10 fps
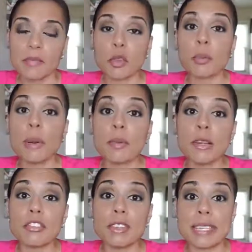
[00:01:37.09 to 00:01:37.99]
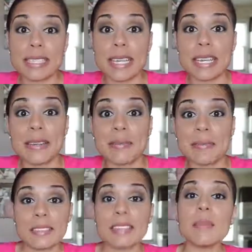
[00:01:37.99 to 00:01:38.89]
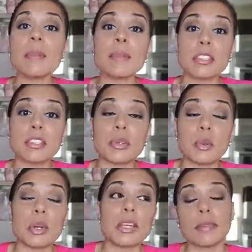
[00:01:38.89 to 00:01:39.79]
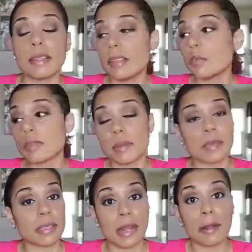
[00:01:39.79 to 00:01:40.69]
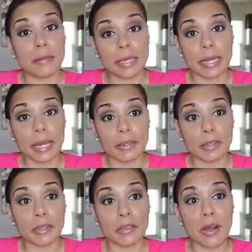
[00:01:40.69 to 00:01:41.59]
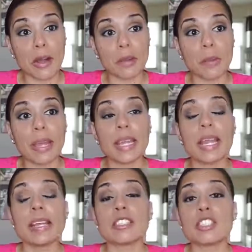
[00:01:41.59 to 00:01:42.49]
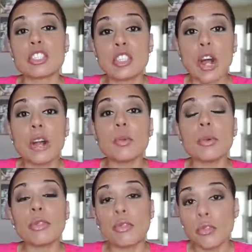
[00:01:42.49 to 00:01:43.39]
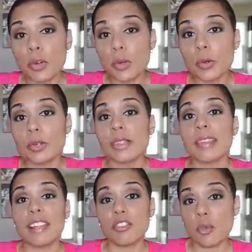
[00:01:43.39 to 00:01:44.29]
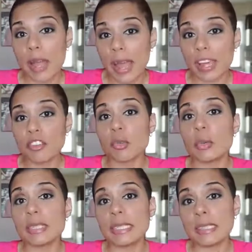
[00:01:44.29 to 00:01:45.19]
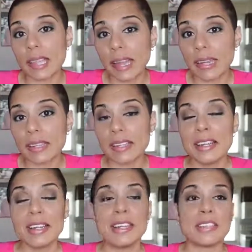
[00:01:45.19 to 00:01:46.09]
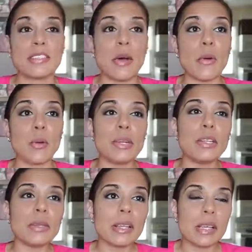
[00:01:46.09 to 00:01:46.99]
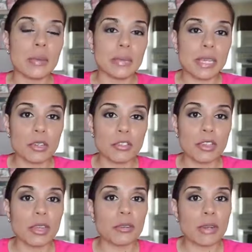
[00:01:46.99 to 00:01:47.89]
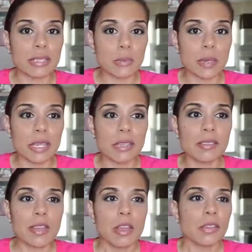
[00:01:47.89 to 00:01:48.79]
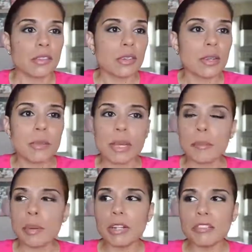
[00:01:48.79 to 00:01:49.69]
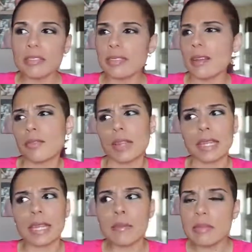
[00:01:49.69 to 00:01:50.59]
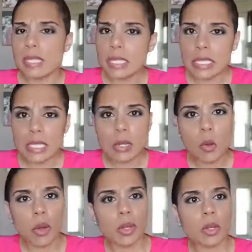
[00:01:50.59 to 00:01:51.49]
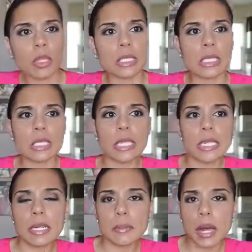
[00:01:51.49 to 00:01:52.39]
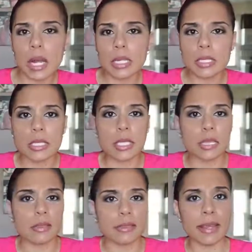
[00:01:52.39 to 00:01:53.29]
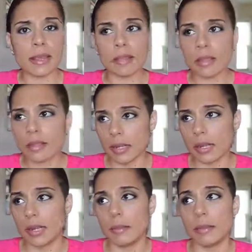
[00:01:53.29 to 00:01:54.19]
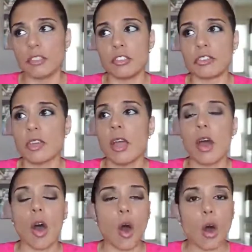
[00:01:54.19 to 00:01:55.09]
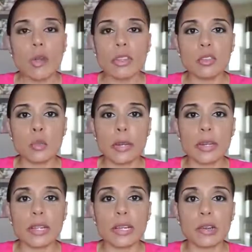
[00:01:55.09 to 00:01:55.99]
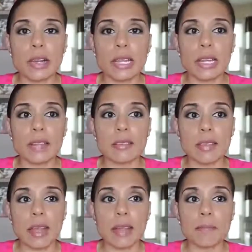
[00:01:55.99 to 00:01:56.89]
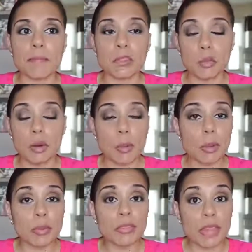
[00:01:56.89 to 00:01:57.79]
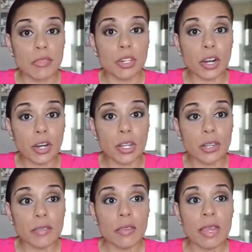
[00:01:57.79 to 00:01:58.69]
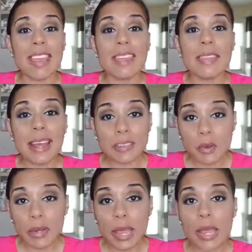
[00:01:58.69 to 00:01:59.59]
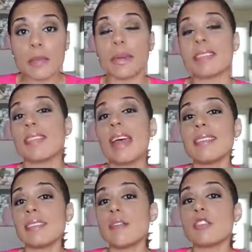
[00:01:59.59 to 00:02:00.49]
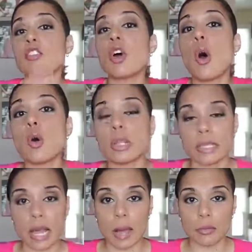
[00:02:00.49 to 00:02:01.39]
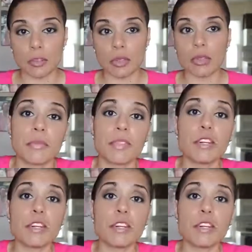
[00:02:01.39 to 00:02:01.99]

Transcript: So preparation is key. Tip number 2, and this was something that I really had to learn the hard way. Start with food that you actually like. So when you look up ketogenic recipes, there's gonna be a bunch of stuff like MCT oil and psyllium husk and xanthan gum and just all these weird ingredients that you probably have never heard of, and that's okay because that stuff is totally optional.